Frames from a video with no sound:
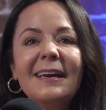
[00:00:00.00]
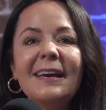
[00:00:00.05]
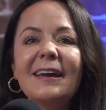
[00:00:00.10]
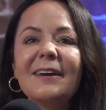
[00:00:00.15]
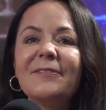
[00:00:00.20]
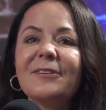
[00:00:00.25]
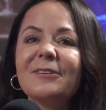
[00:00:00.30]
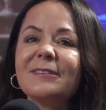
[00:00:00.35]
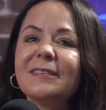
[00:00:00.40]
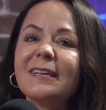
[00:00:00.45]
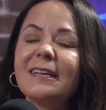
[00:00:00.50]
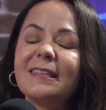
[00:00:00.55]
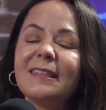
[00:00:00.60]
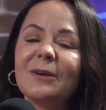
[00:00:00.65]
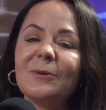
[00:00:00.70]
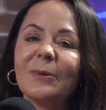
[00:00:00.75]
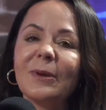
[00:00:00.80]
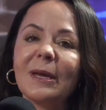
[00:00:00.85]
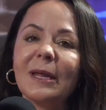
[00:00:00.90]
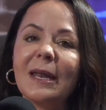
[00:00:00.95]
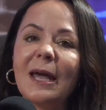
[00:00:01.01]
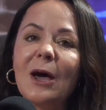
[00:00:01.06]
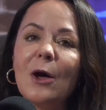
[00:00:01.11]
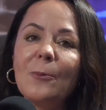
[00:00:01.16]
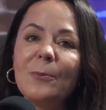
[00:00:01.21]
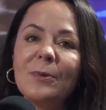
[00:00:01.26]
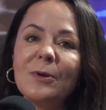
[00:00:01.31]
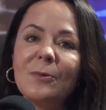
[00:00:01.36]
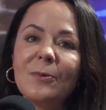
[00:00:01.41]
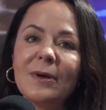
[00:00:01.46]
If there's anything we can
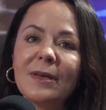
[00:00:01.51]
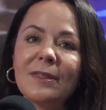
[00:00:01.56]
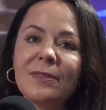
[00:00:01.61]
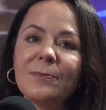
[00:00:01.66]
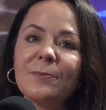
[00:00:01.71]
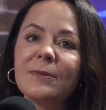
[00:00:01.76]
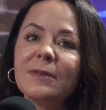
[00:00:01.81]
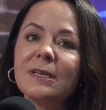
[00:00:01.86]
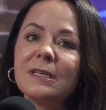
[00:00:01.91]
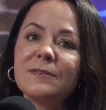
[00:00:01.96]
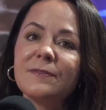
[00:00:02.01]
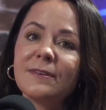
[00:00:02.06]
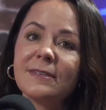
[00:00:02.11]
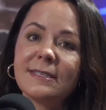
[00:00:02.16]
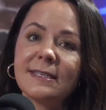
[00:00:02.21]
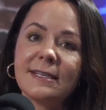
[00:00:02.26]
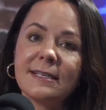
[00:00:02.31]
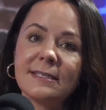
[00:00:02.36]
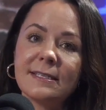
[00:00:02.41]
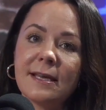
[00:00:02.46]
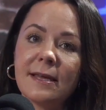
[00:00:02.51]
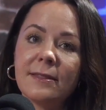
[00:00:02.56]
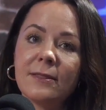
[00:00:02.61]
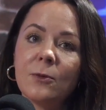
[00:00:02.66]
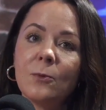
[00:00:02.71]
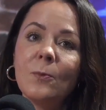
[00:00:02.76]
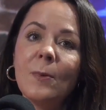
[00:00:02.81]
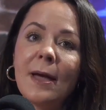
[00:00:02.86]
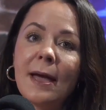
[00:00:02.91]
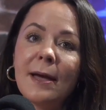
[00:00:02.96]
help you with, please visit us on
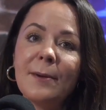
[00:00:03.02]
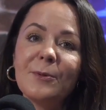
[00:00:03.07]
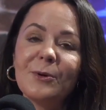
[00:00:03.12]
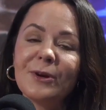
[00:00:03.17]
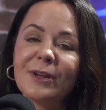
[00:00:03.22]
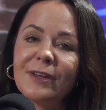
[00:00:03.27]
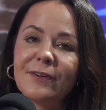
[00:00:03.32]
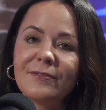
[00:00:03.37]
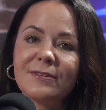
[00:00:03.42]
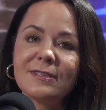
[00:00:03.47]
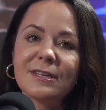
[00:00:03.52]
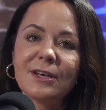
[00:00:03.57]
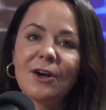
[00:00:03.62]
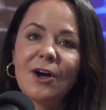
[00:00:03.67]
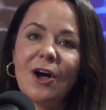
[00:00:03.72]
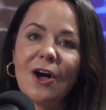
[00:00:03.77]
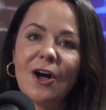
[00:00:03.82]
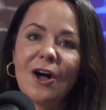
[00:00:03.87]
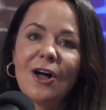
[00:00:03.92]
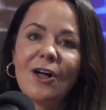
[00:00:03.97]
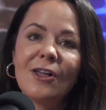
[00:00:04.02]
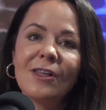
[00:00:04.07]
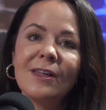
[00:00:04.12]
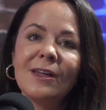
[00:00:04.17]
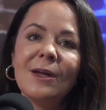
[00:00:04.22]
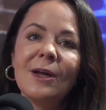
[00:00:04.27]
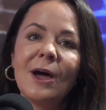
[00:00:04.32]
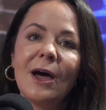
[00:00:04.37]
the web or give us a call.